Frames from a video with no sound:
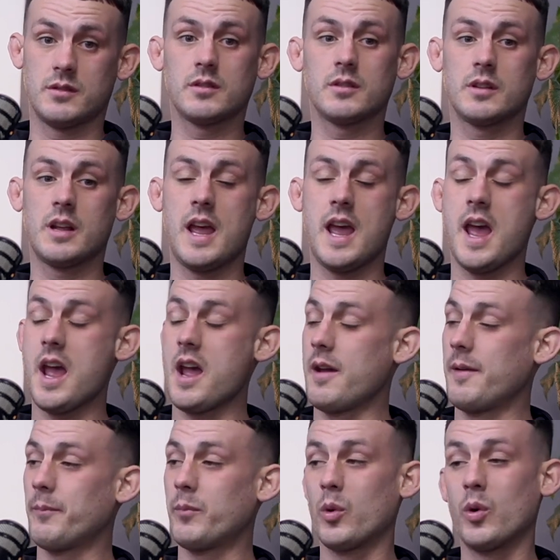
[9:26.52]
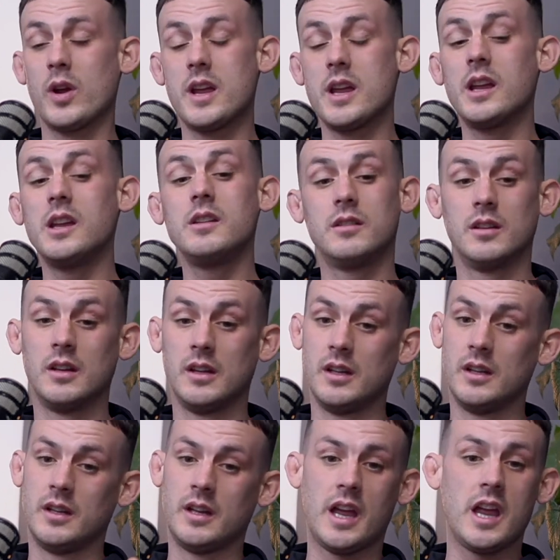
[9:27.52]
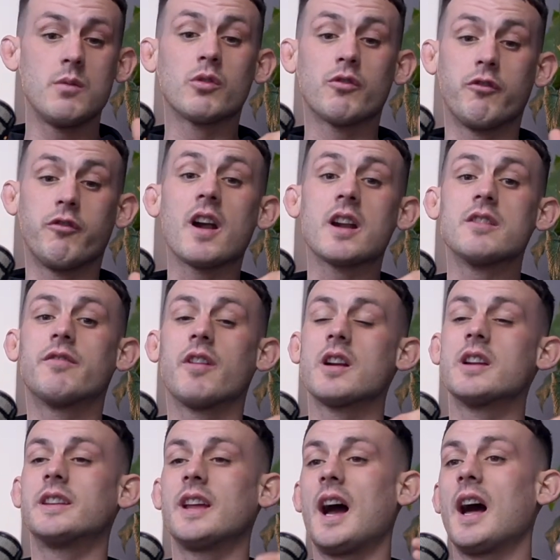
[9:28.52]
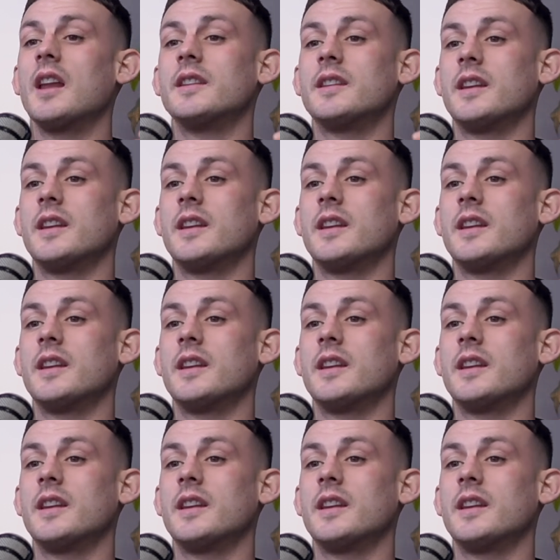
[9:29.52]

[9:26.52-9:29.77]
but he was very, very talented.